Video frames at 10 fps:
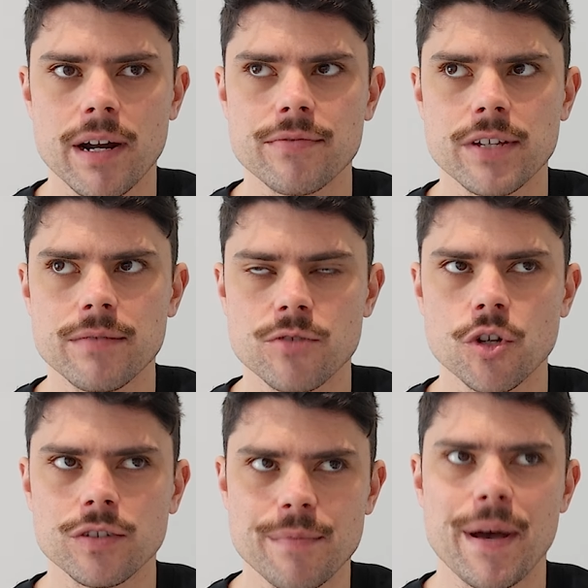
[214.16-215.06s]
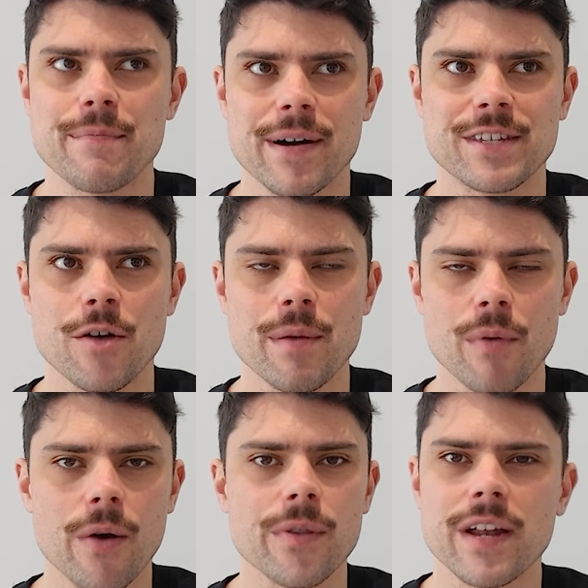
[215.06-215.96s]
that I've seen certainly made by Dermot
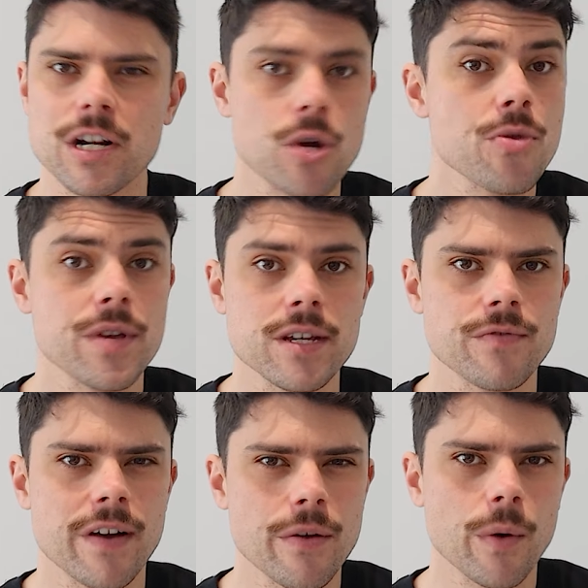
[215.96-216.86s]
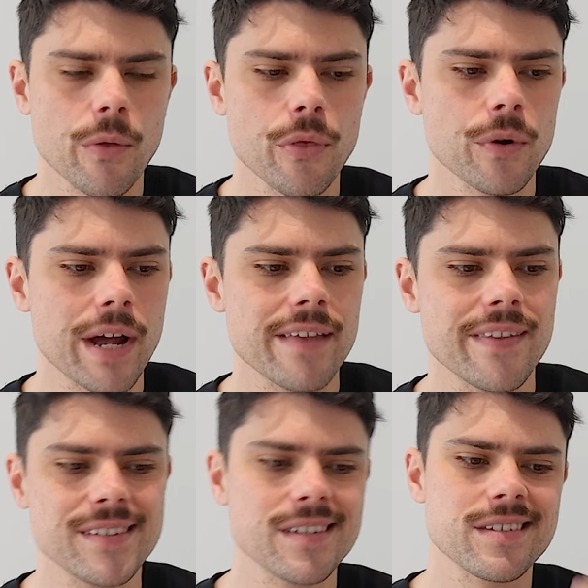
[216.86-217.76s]
Brereton that I don't think is very well thought out. And
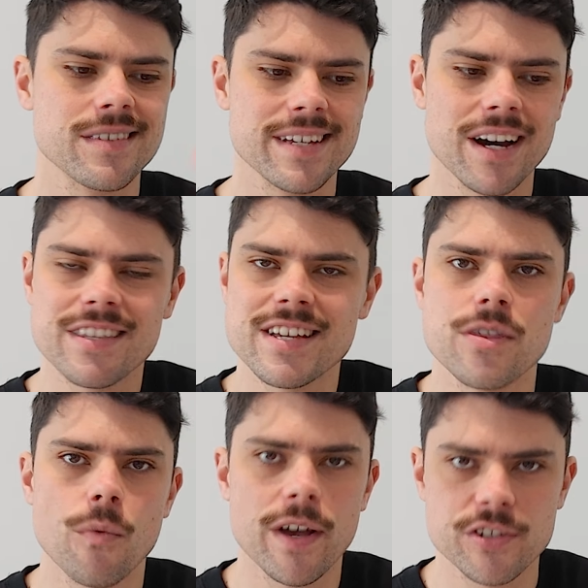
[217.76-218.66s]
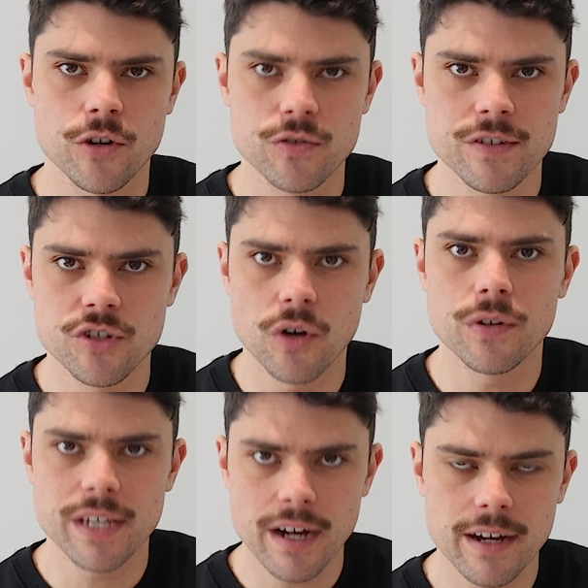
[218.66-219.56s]
this is the idea that West Coast has
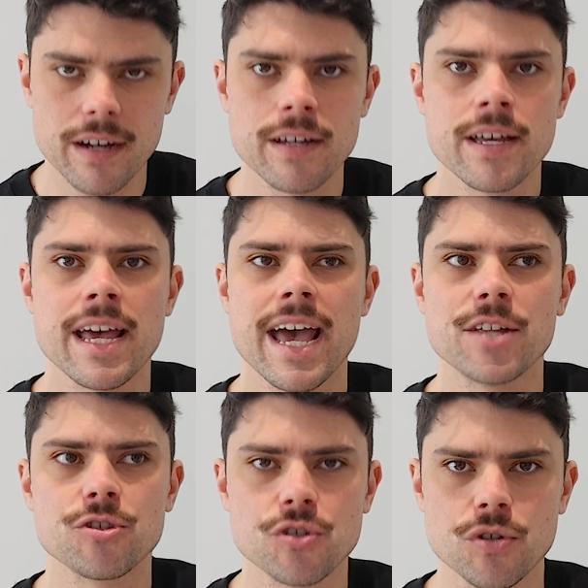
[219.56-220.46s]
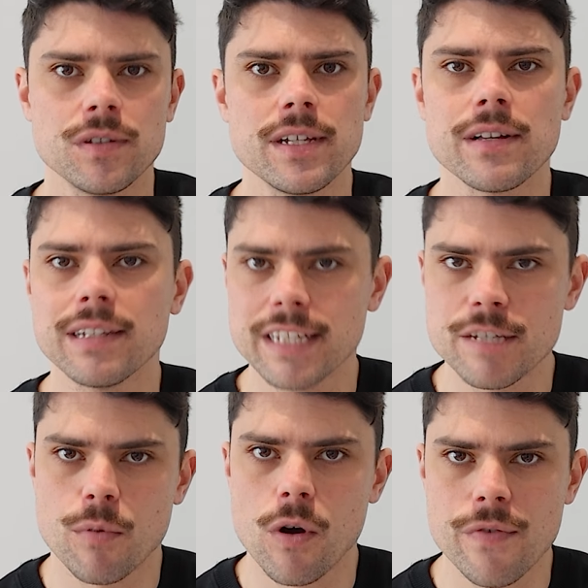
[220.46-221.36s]
gotten younger, and certainly the
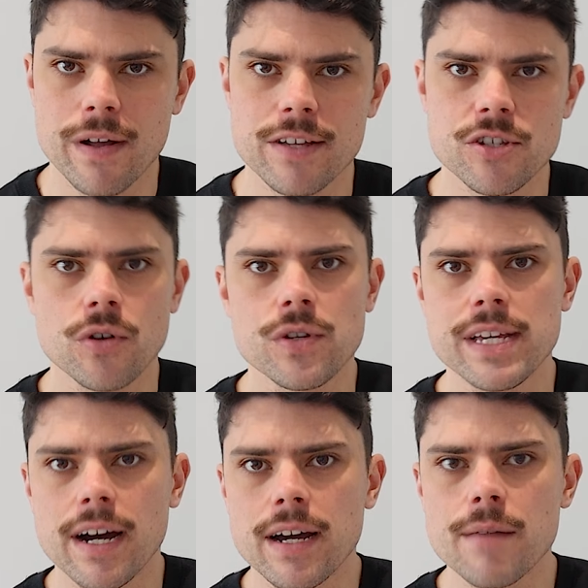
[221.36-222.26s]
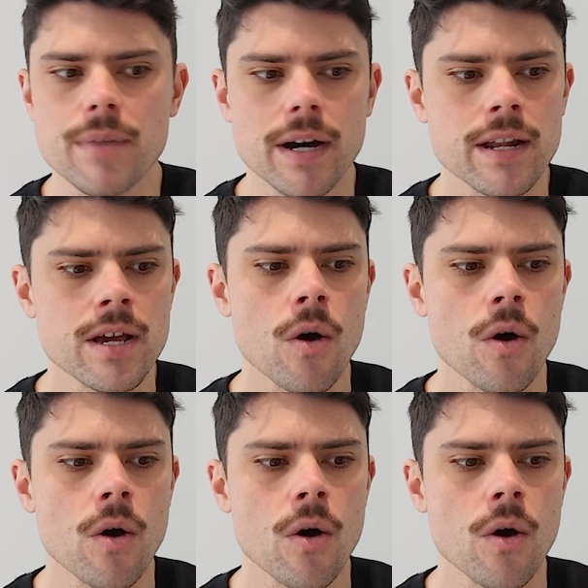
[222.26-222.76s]
list profile has gotten younger, but